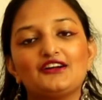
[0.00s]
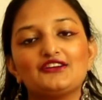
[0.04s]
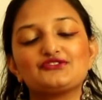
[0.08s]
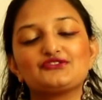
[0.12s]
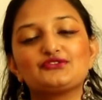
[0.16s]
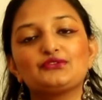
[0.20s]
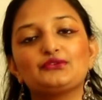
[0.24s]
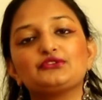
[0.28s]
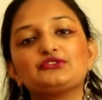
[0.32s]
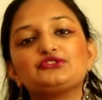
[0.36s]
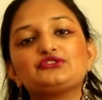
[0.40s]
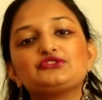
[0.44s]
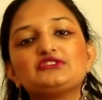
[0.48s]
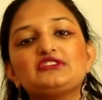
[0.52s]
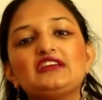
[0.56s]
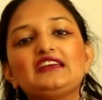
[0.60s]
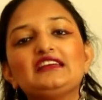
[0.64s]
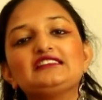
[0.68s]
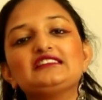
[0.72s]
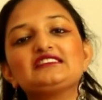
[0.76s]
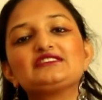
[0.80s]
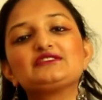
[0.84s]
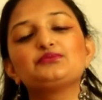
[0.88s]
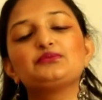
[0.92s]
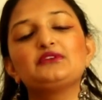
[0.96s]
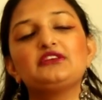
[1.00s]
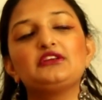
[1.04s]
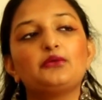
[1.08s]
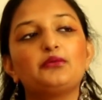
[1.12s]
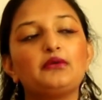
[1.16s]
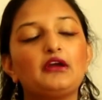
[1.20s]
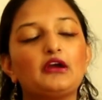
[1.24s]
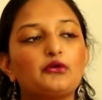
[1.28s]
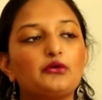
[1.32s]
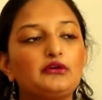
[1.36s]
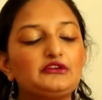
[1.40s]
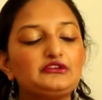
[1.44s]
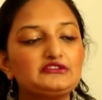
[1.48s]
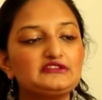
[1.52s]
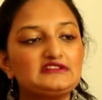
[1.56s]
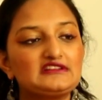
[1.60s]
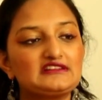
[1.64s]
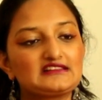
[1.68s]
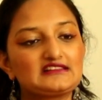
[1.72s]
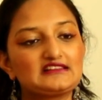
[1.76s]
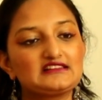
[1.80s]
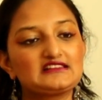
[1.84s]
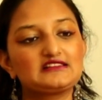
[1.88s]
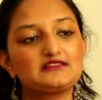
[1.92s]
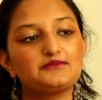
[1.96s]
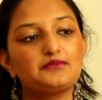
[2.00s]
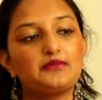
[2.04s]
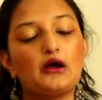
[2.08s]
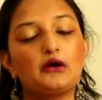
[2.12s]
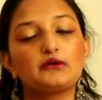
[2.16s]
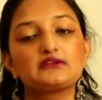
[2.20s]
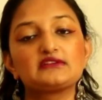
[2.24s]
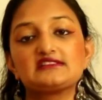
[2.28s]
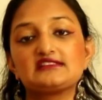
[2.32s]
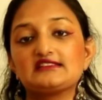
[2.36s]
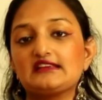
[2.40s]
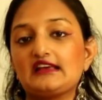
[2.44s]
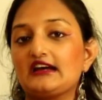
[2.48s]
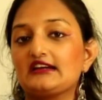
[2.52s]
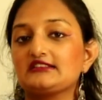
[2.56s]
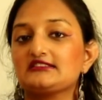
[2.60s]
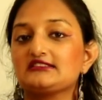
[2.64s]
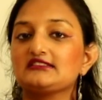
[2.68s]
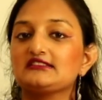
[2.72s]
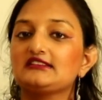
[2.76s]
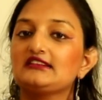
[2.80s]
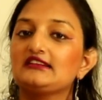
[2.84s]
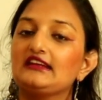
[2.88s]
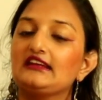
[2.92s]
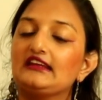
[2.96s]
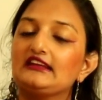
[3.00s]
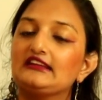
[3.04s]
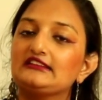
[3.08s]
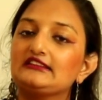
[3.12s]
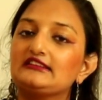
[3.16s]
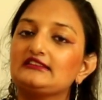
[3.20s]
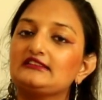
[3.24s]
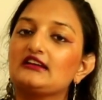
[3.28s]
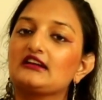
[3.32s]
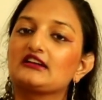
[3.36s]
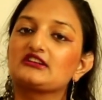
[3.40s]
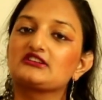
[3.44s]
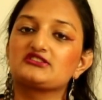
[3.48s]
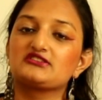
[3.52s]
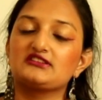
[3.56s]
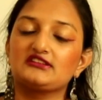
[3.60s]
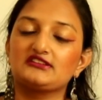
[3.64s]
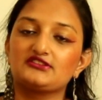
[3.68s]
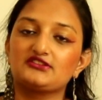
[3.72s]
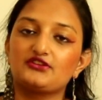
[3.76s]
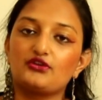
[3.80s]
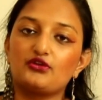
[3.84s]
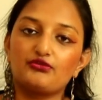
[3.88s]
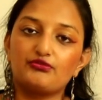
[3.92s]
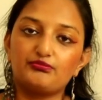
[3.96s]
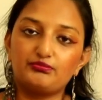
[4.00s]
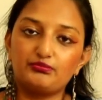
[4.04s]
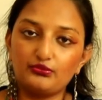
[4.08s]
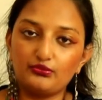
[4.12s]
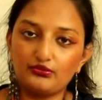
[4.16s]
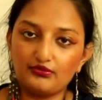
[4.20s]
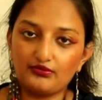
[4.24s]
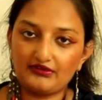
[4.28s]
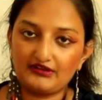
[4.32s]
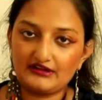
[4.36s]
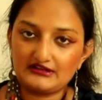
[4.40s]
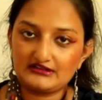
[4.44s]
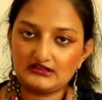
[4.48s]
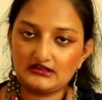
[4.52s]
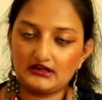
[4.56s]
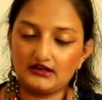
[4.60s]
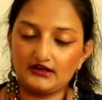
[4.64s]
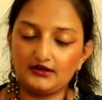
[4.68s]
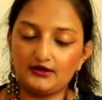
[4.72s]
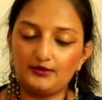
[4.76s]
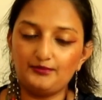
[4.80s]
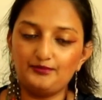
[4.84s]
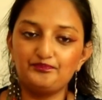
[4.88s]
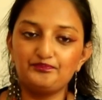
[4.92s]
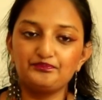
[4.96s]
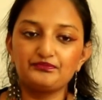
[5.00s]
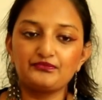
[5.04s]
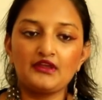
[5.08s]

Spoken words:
So today in this video we are going to discuss about Saturn in the nakshatra of Purvashada.